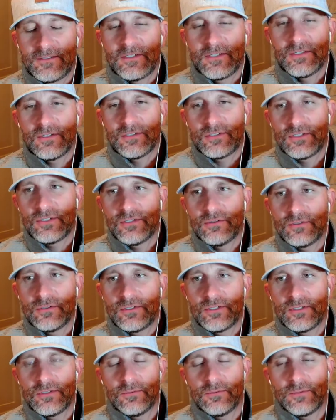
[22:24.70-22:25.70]

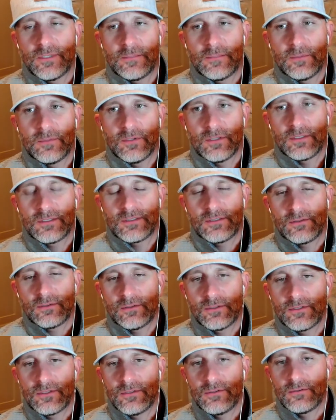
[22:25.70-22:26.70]
you read books, or
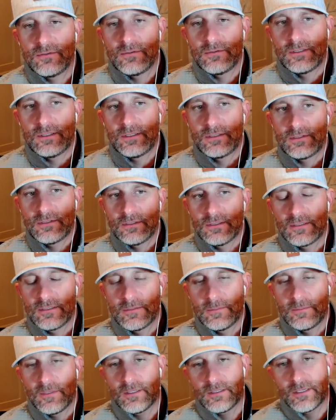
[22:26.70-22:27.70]
do you listen
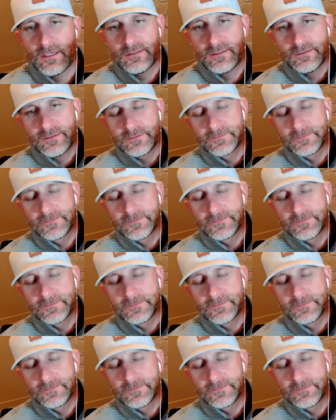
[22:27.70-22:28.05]
to podcasts?